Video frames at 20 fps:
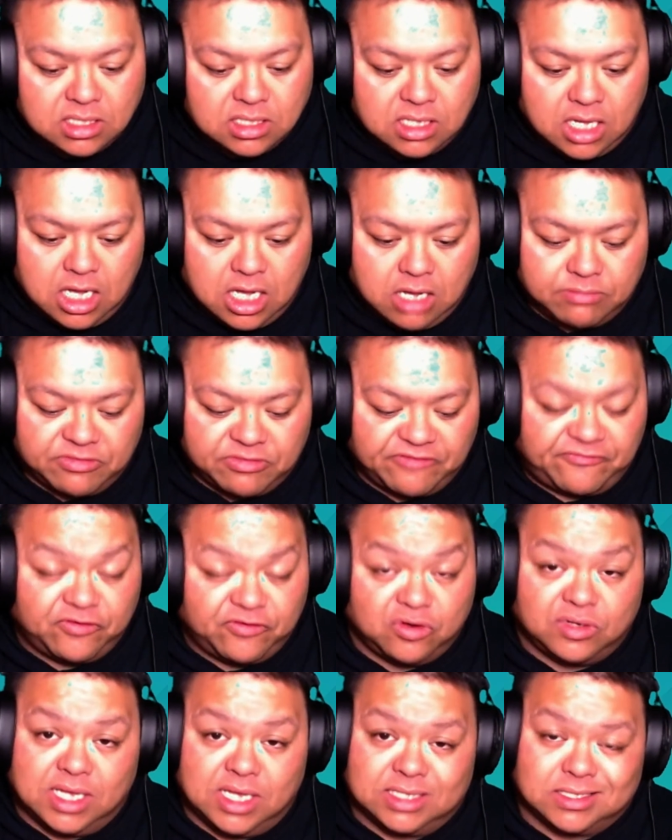The
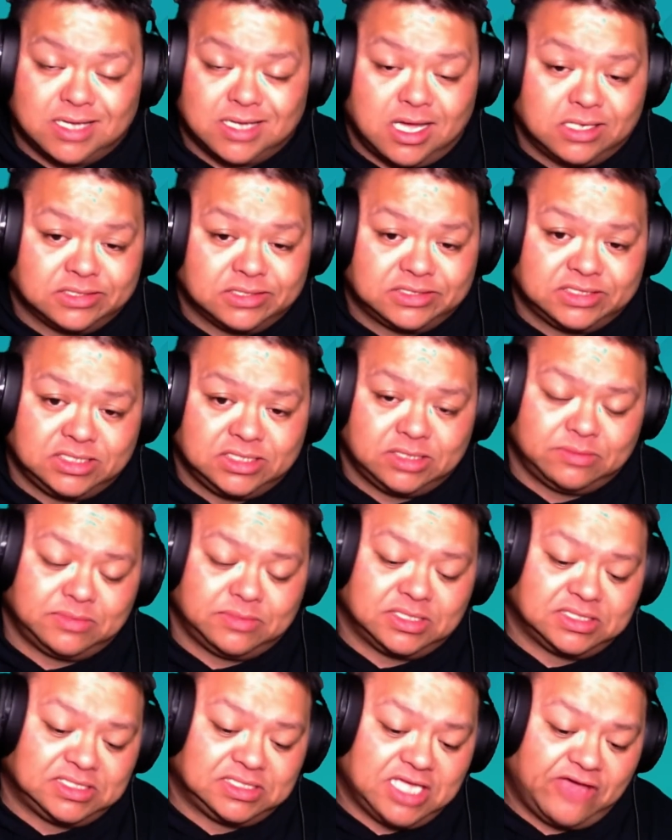food at the Coliseum
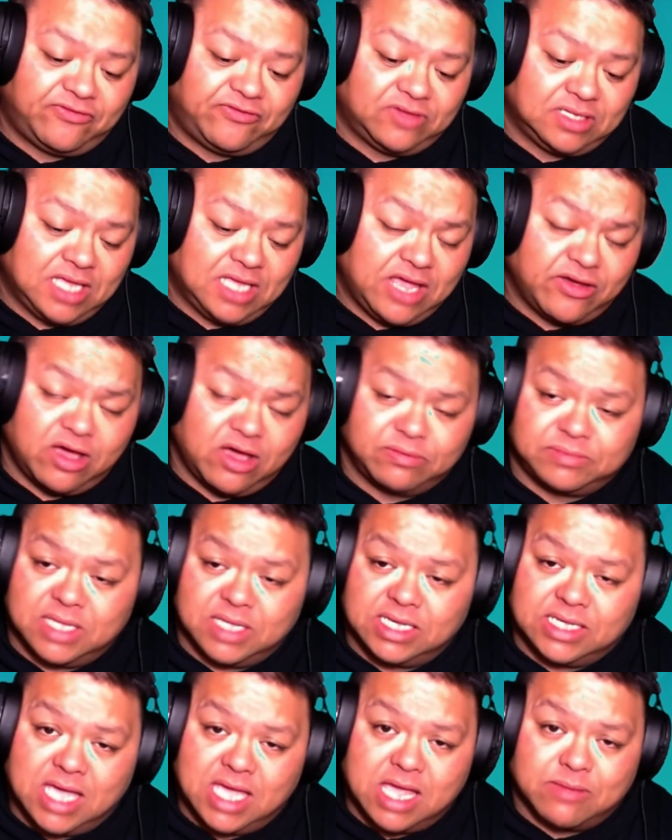is definitely, they upped their
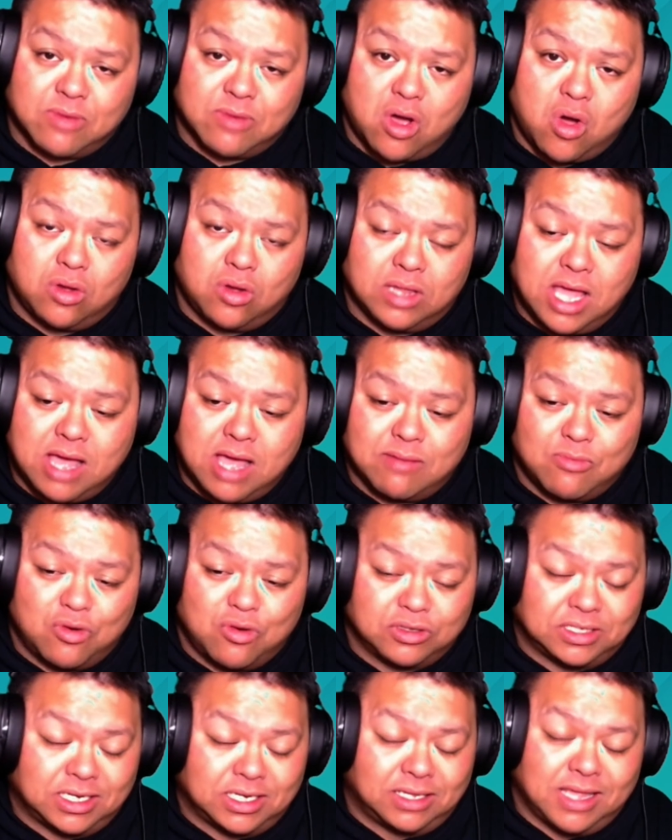game a whole lot
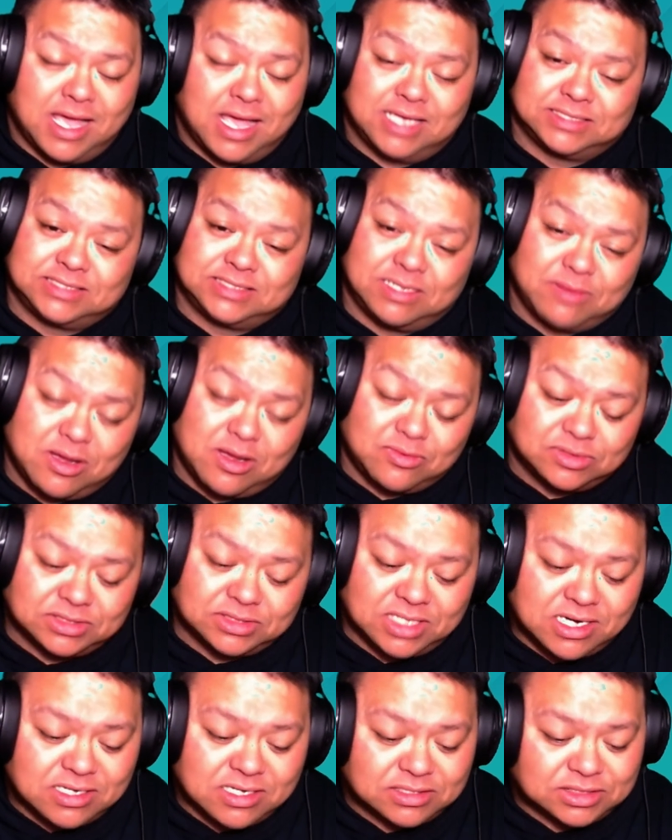more than the last time I was
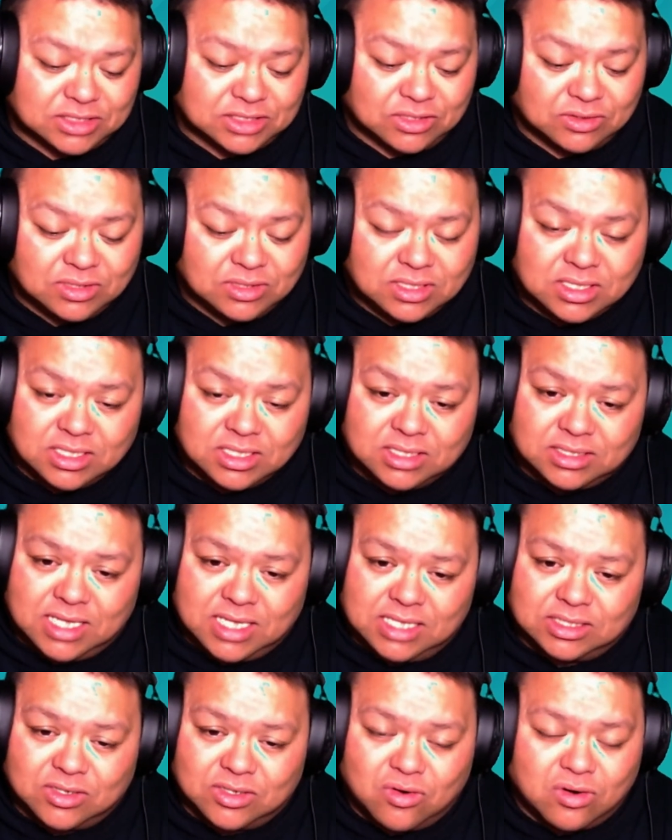there. So they
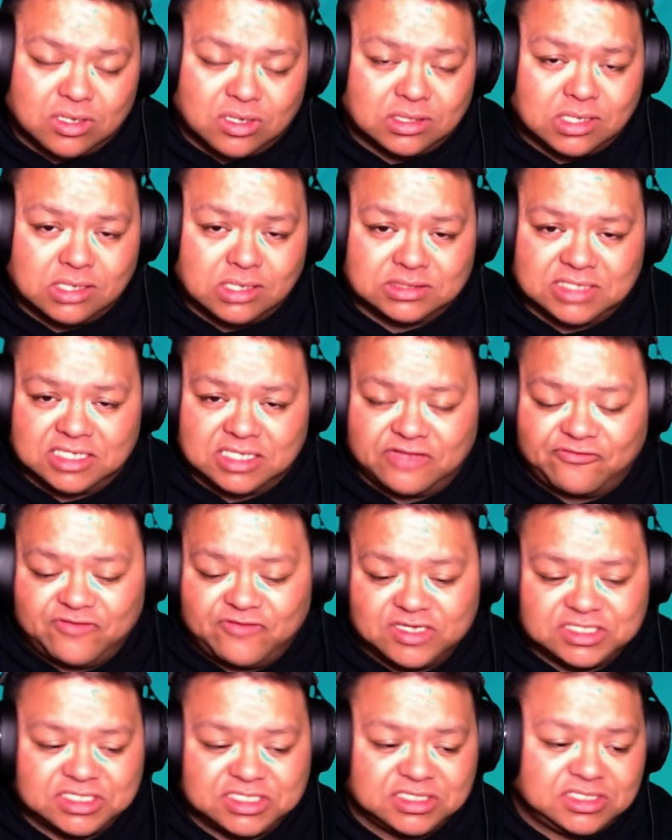had the corn dogs, they had the
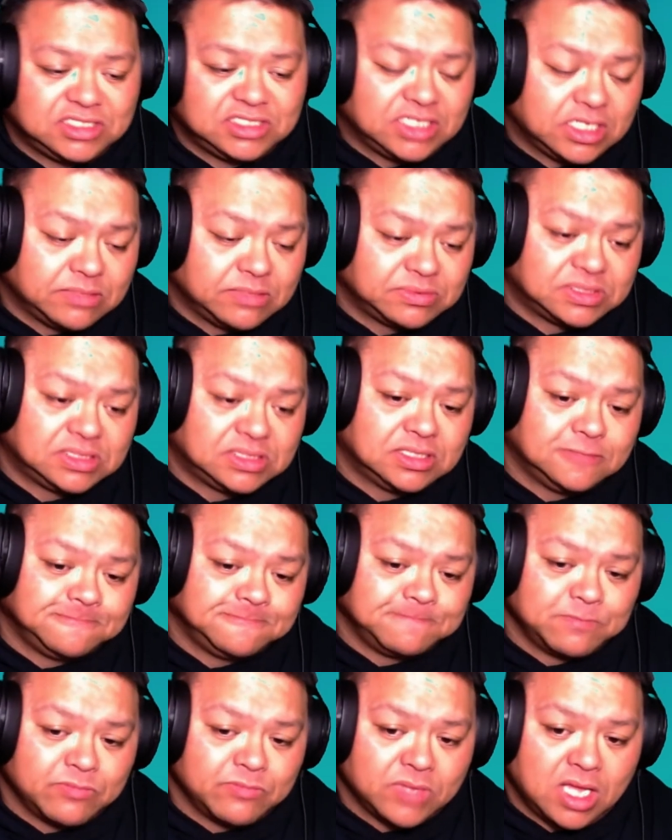fish and chips.
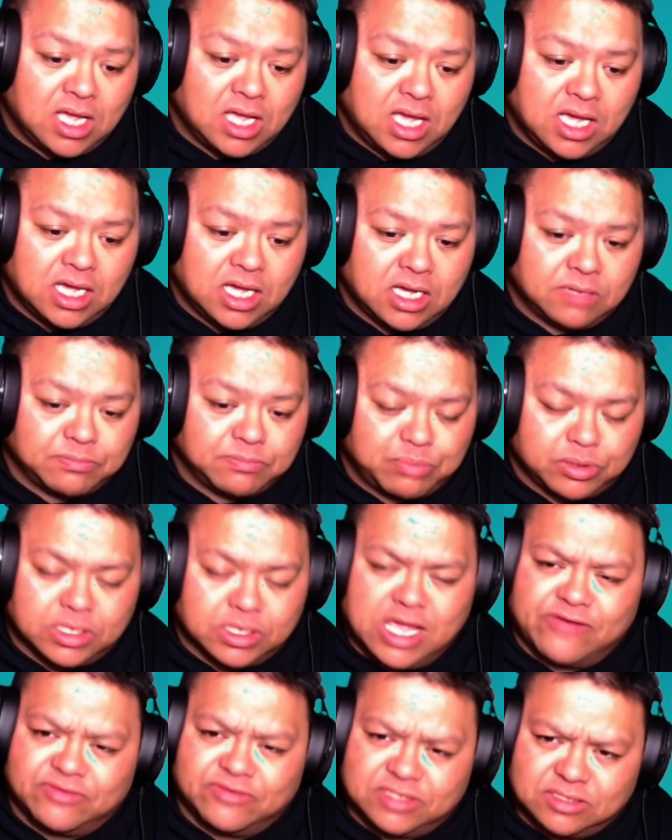
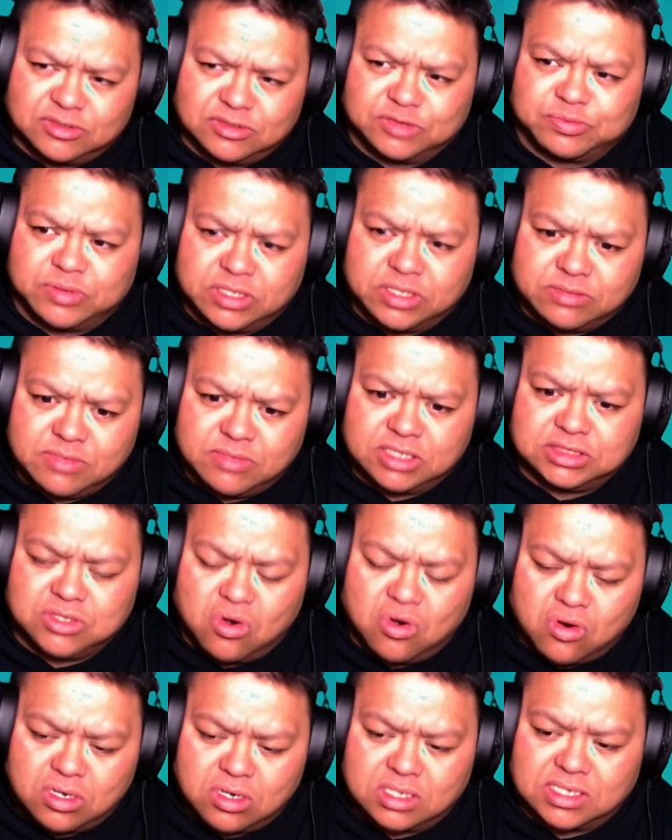Everything was pretty much
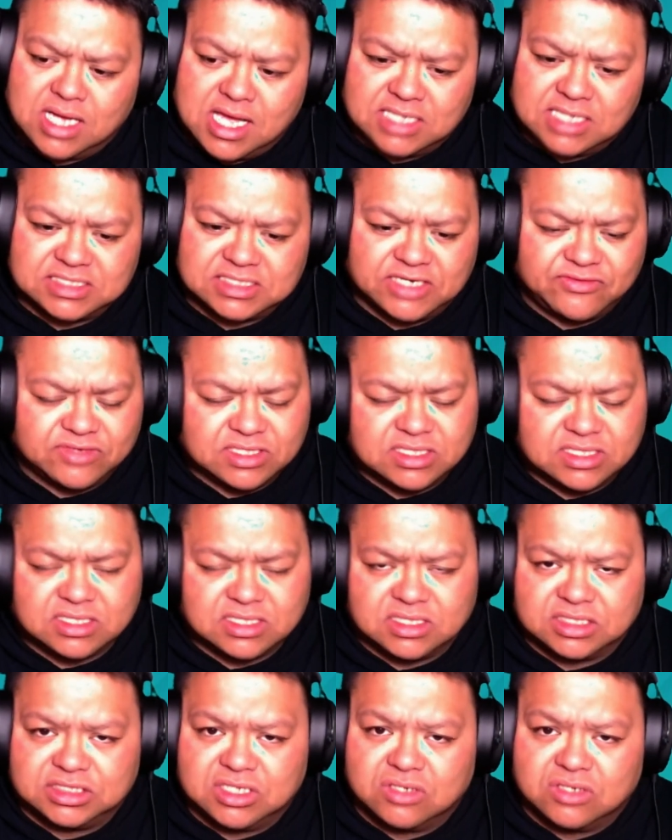organized. Everything,
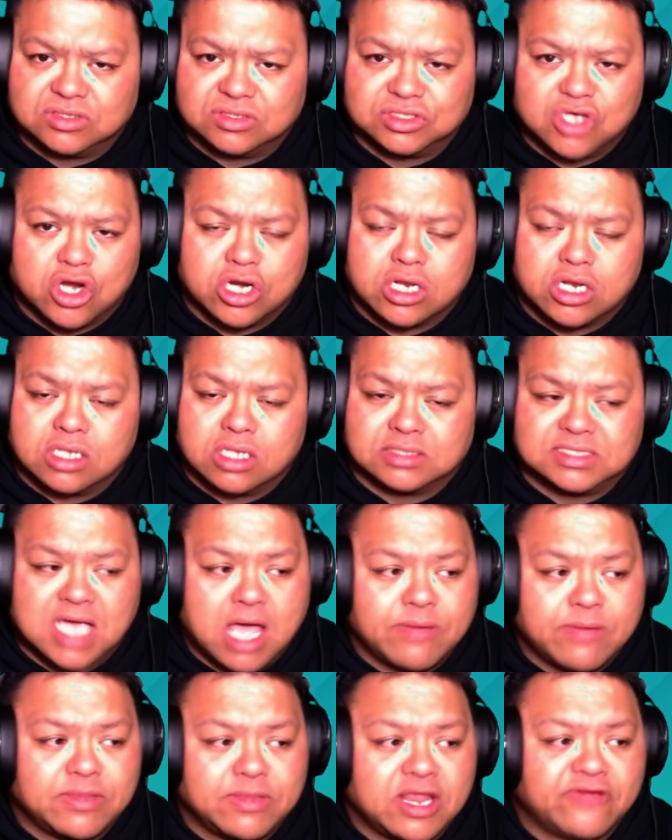the show started on
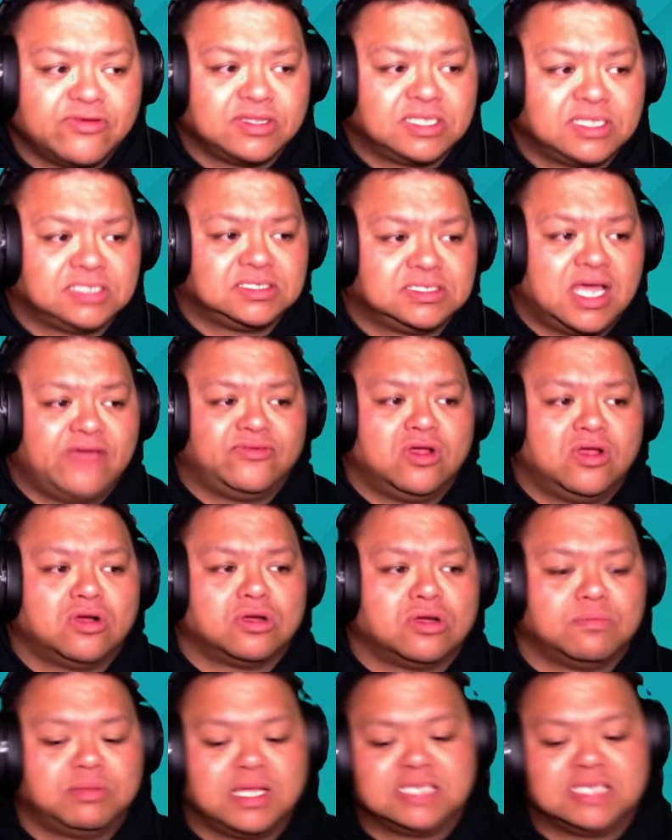time and everything. So I have no
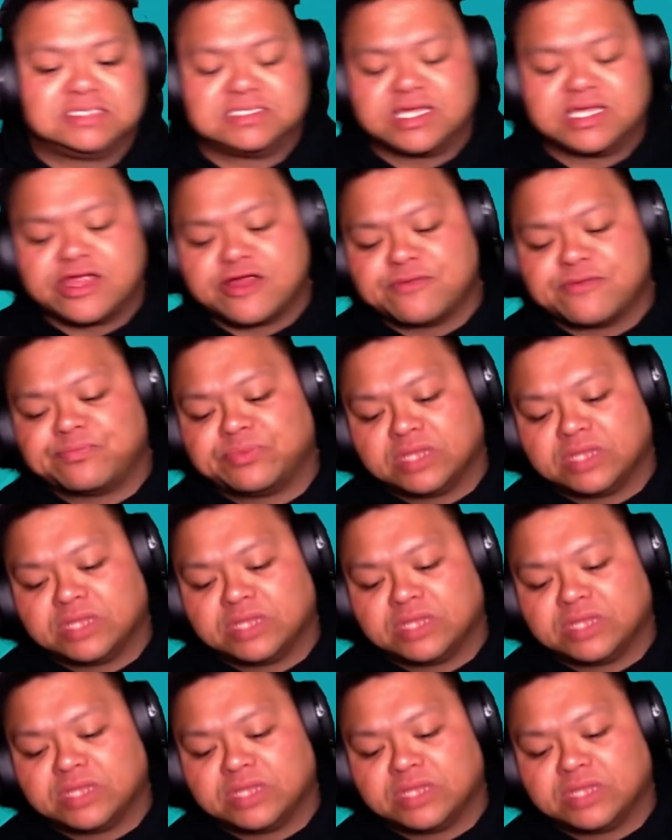complaints there.